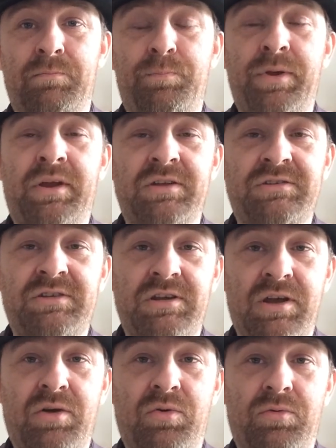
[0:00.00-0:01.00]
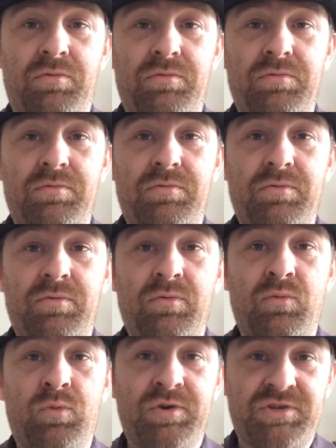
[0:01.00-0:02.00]
Because,
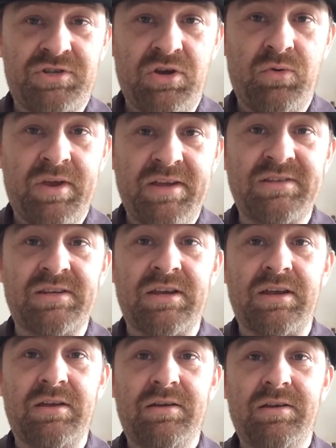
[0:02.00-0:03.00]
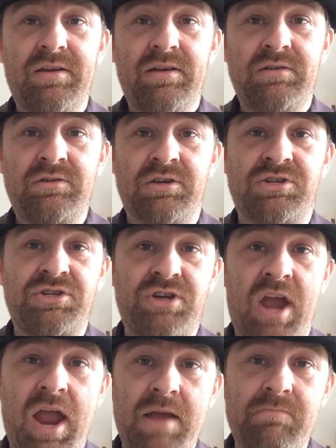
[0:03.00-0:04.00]
we're so easy to
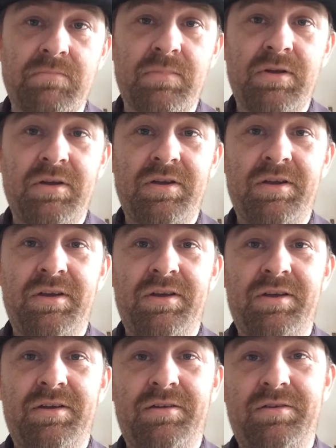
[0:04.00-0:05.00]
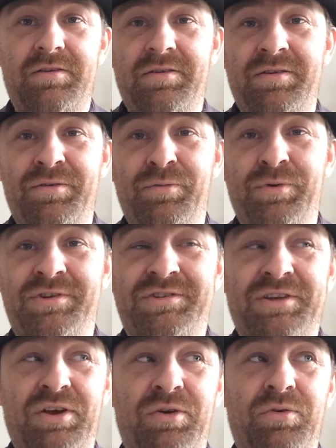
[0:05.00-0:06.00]
shame. We're
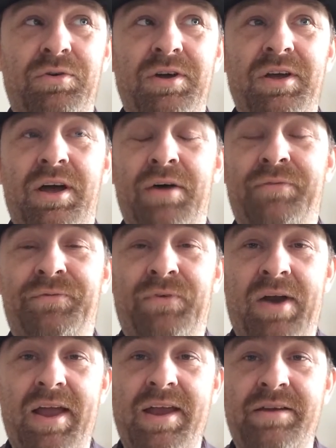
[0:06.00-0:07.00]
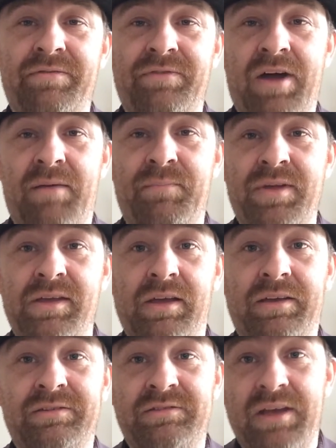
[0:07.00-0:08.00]
so afraid of not being
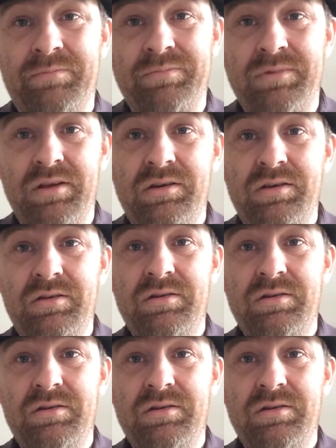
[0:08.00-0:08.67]
accepted.